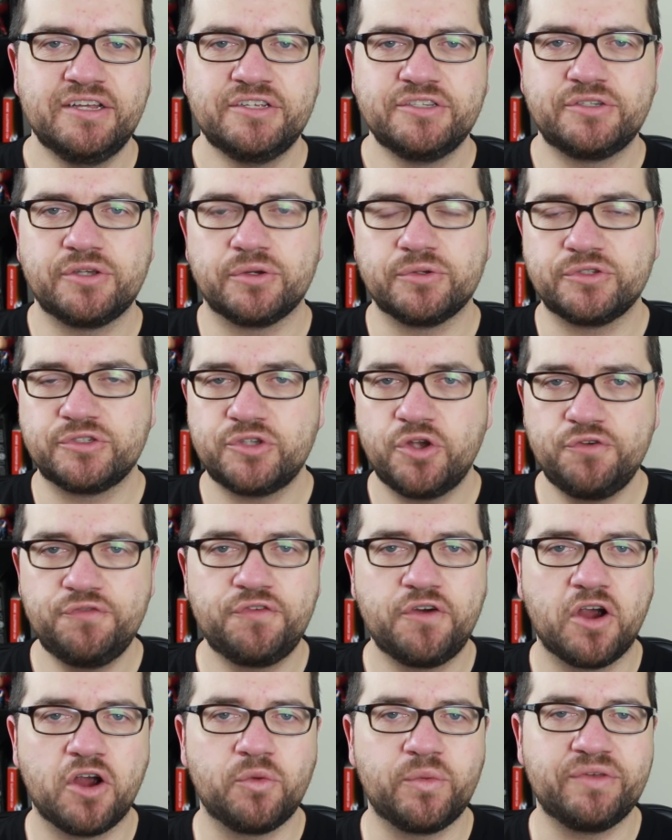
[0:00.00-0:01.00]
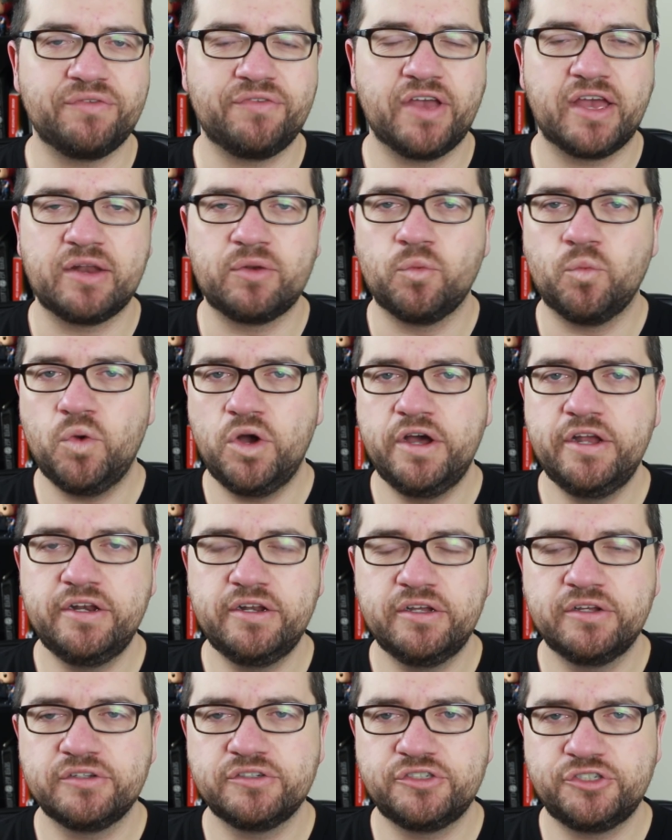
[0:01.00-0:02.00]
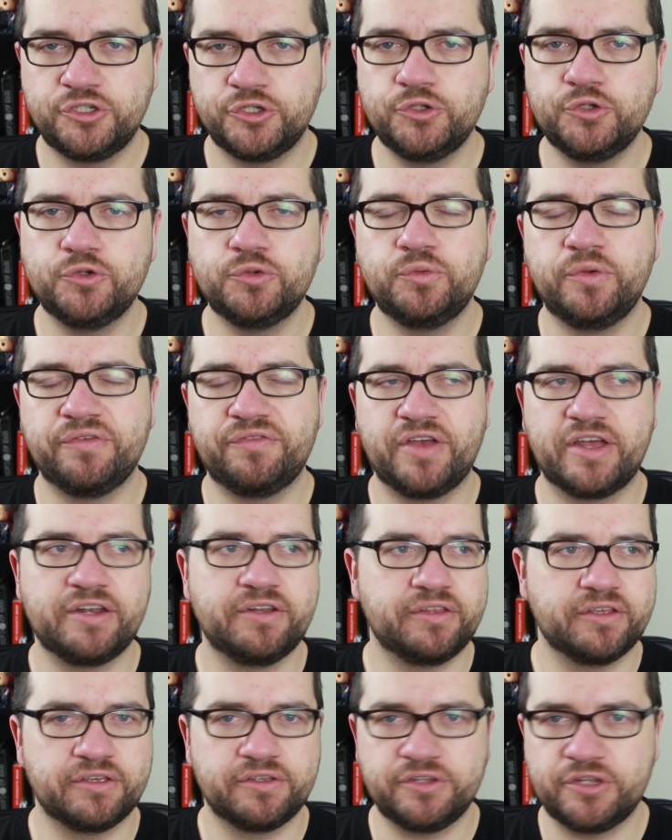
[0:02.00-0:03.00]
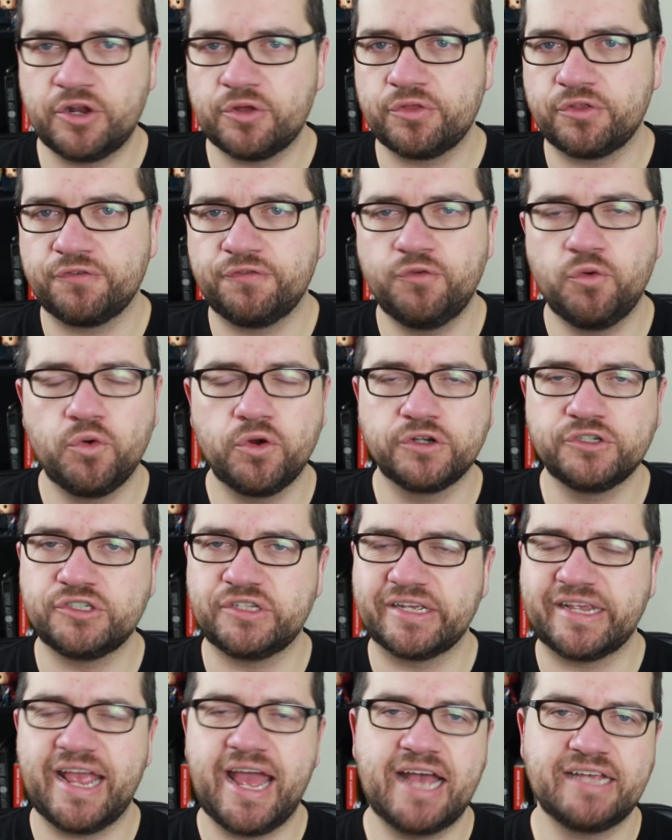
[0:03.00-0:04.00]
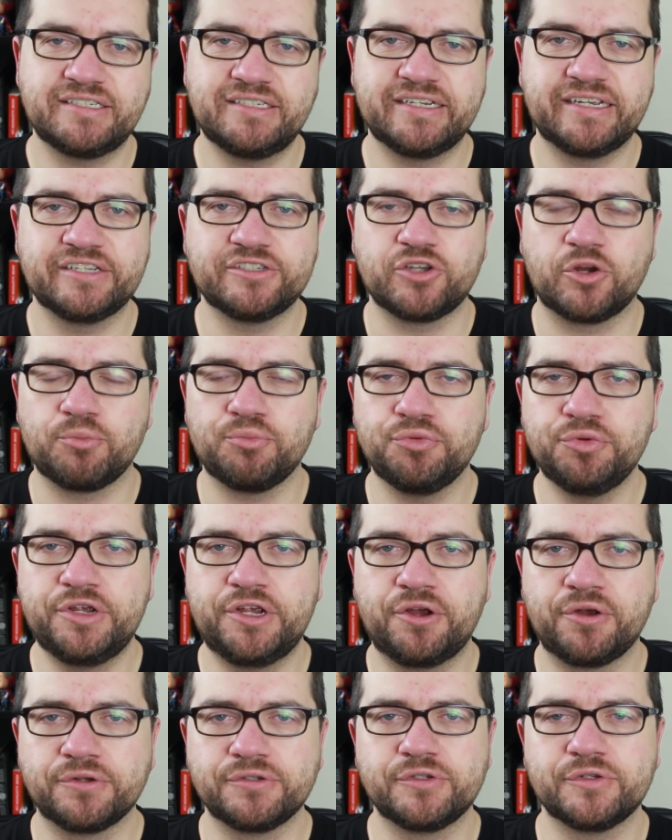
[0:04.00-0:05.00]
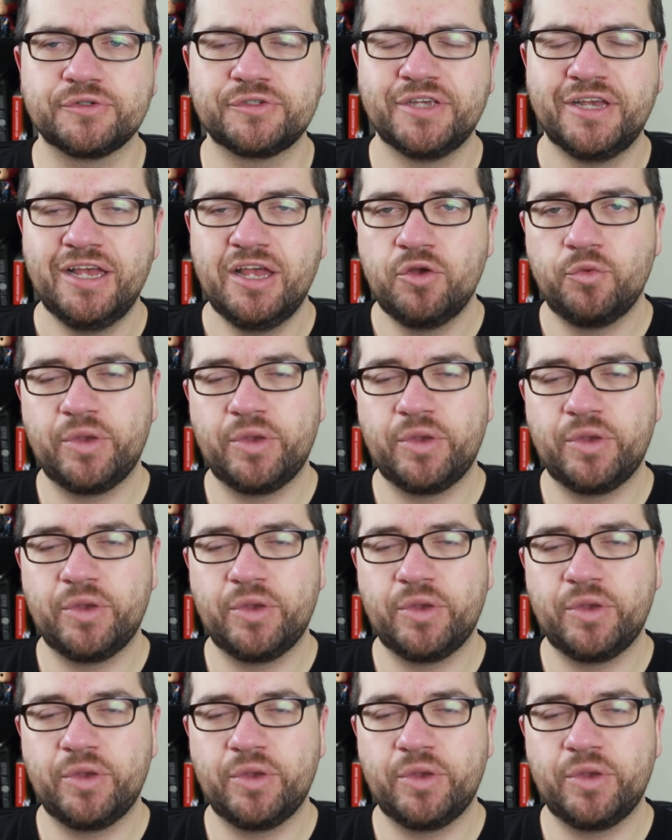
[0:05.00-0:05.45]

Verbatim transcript: So, so far we've had 1, 2, we've had the, you know, the Forge, the casting as our precursors.